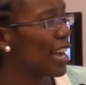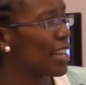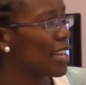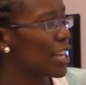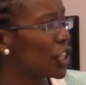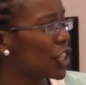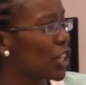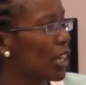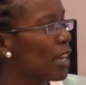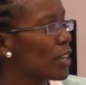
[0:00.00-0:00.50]

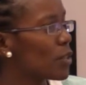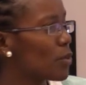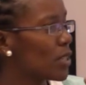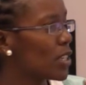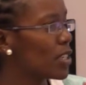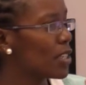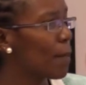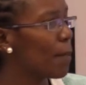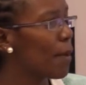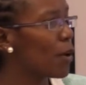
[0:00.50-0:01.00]
Kenya shillings,
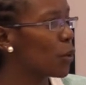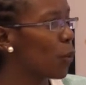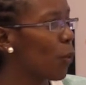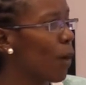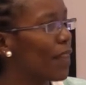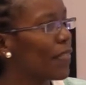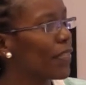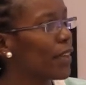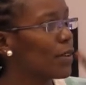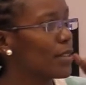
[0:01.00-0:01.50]
which is about
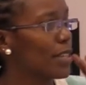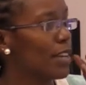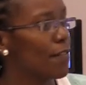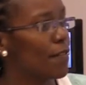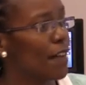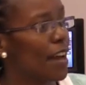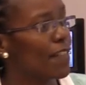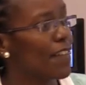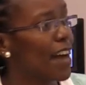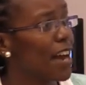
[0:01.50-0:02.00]

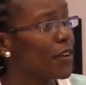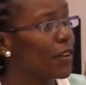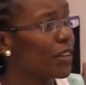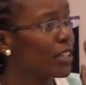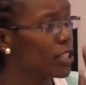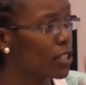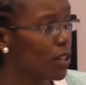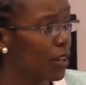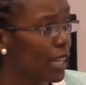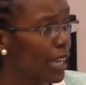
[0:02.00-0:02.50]

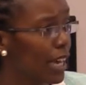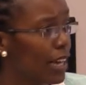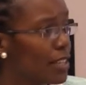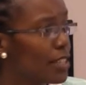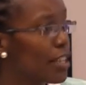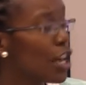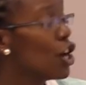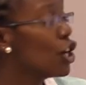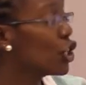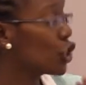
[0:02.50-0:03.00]

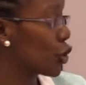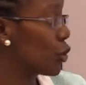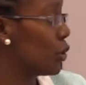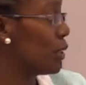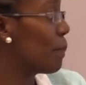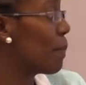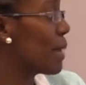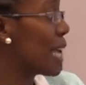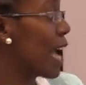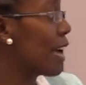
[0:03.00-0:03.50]
$1,500,
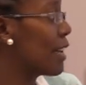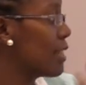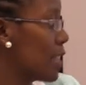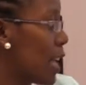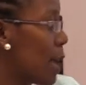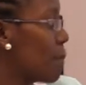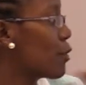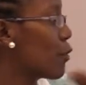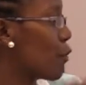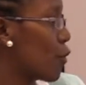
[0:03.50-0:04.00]
should be
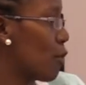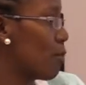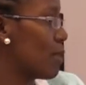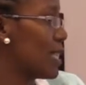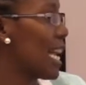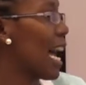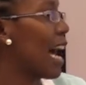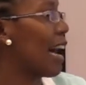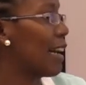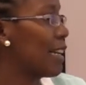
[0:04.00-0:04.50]
exempt from
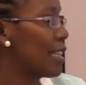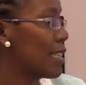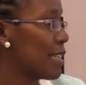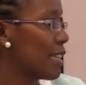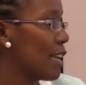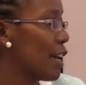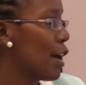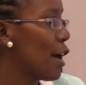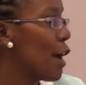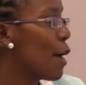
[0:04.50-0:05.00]
tax.
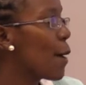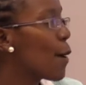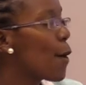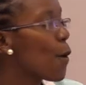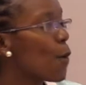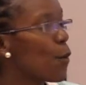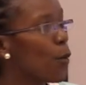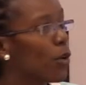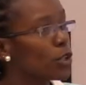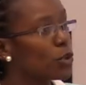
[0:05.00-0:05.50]

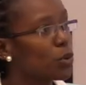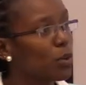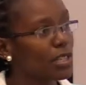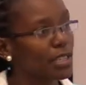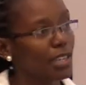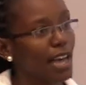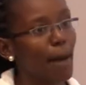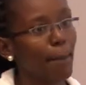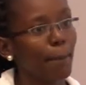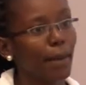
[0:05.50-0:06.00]
What
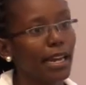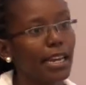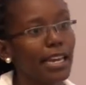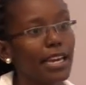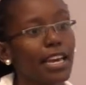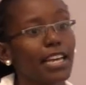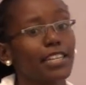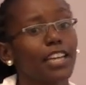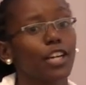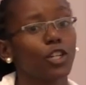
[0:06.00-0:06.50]
was
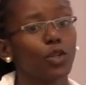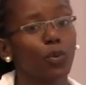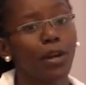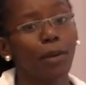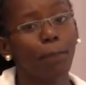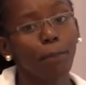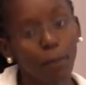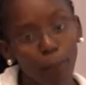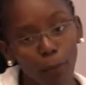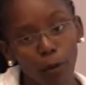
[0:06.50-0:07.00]
happening is that
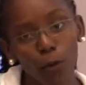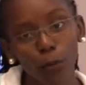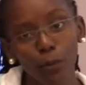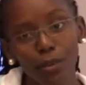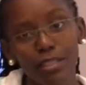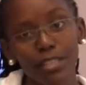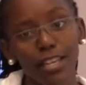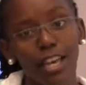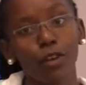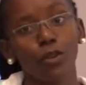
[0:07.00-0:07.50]
when people
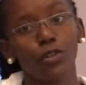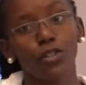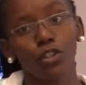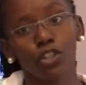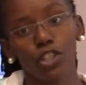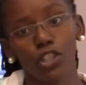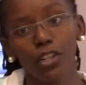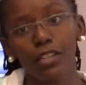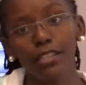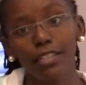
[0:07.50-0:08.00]
with
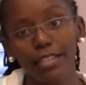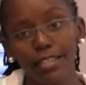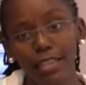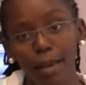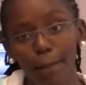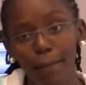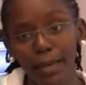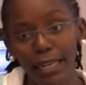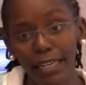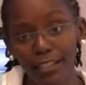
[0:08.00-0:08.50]
psychosocial
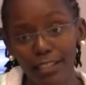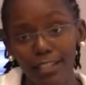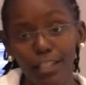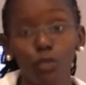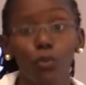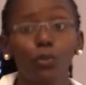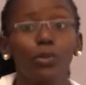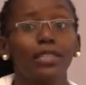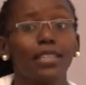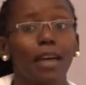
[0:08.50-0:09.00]

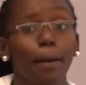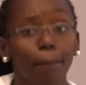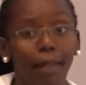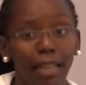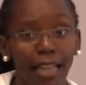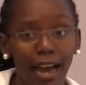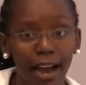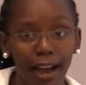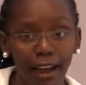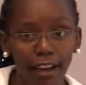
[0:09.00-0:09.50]
disabilities would
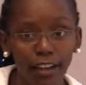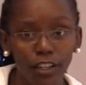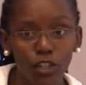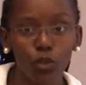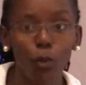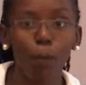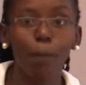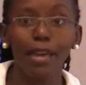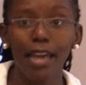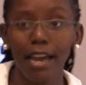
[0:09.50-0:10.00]
apply
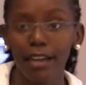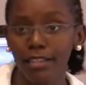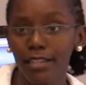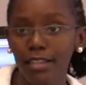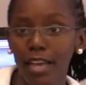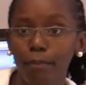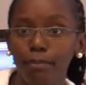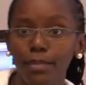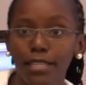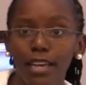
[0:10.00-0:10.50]
to be
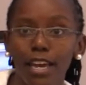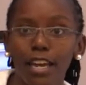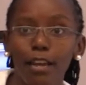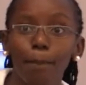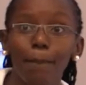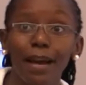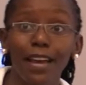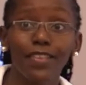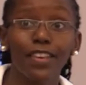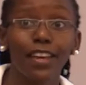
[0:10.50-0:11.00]

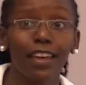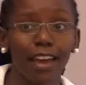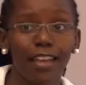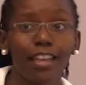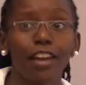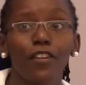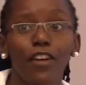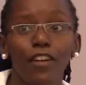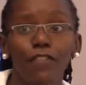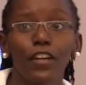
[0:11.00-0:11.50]
exempted by the
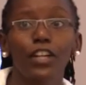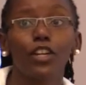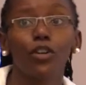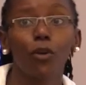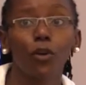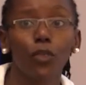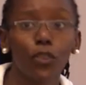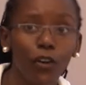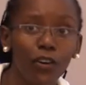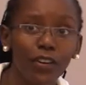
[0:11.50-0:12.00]
Kenya
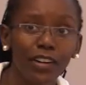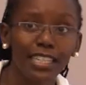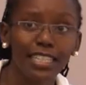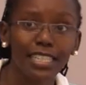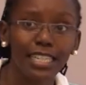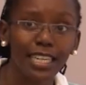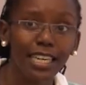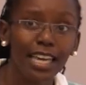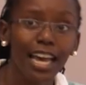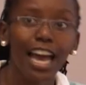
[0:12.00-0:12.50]
Revenue
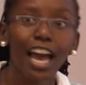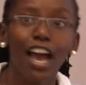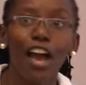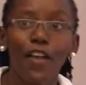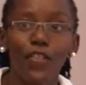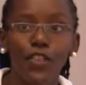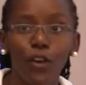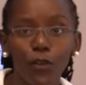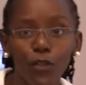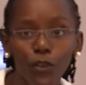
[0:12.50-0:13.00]
Authority,
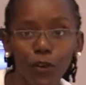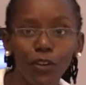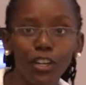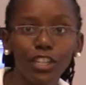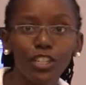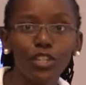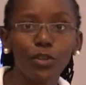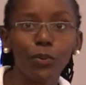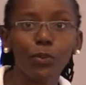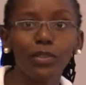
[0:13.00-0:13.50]
the
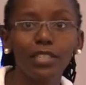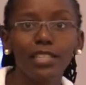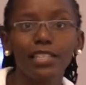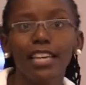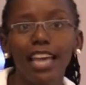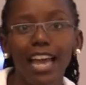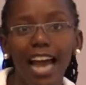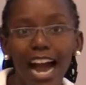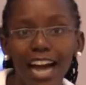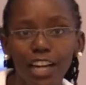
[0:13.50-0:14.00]
authority would
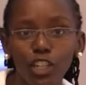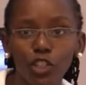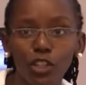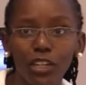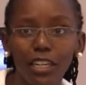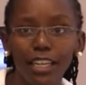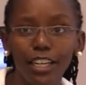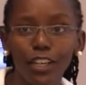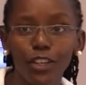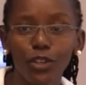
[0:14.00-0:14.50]
say,
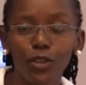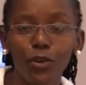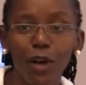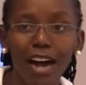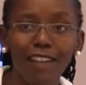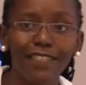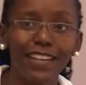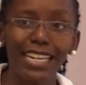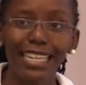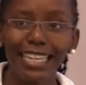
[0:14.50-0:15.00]
actually, you
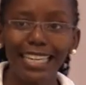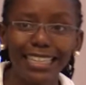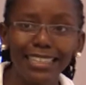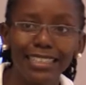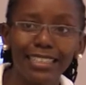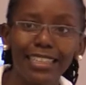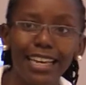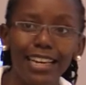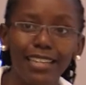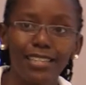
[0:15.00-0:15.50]
have an
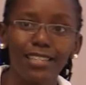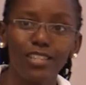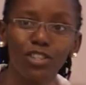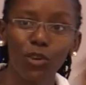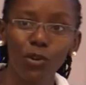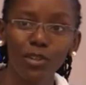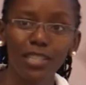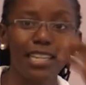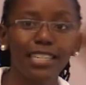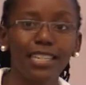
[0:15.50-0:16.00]
illness,
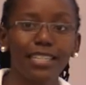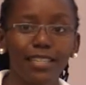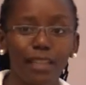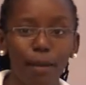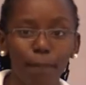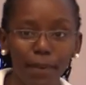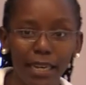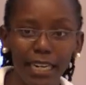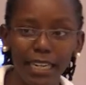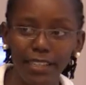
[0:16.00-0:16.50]
not a
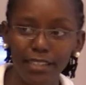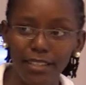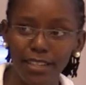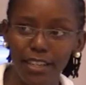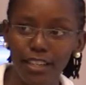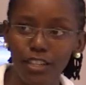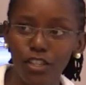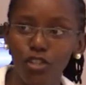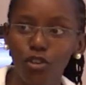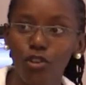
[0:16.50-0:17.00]

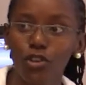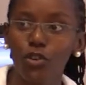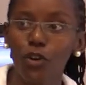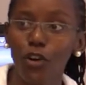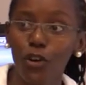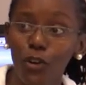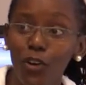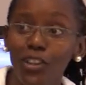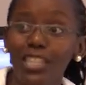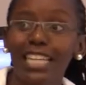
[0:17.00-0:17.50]
disability, so
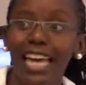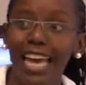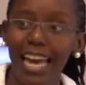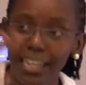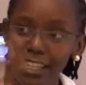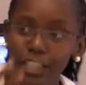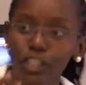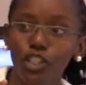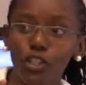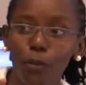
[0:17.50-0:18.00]
you're not
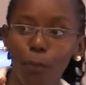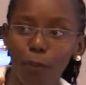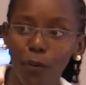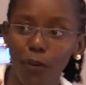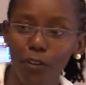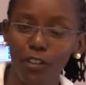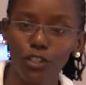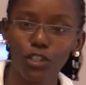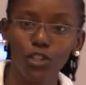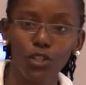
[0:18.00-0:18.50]

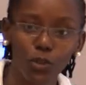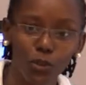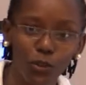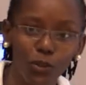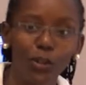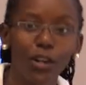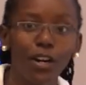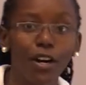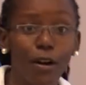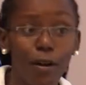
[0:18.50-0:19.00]
eligible
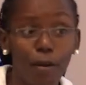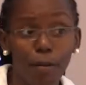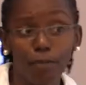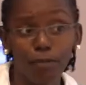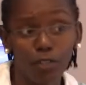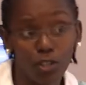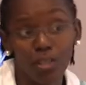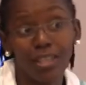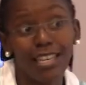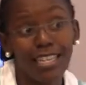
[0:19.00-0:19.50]

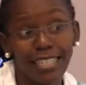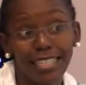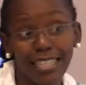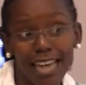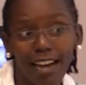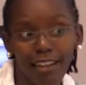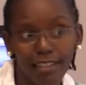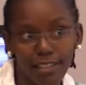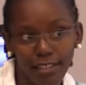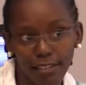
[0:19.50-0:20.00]

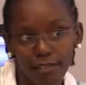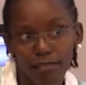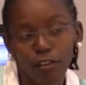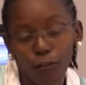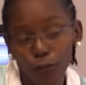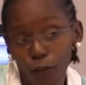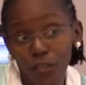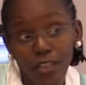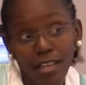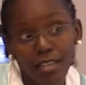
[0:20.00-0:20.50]

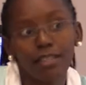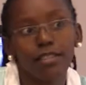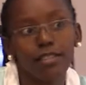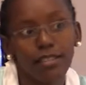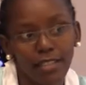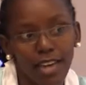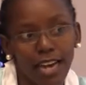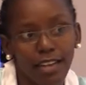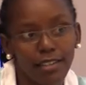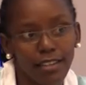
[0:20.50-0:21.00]
for this
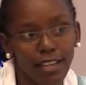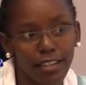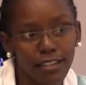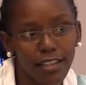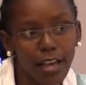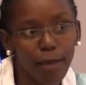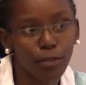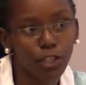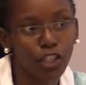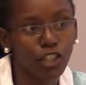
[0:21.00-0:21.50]
tax
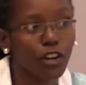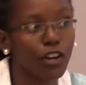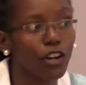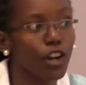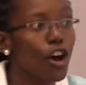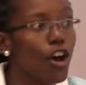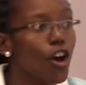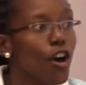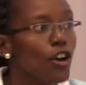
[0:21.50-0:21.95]
exemption.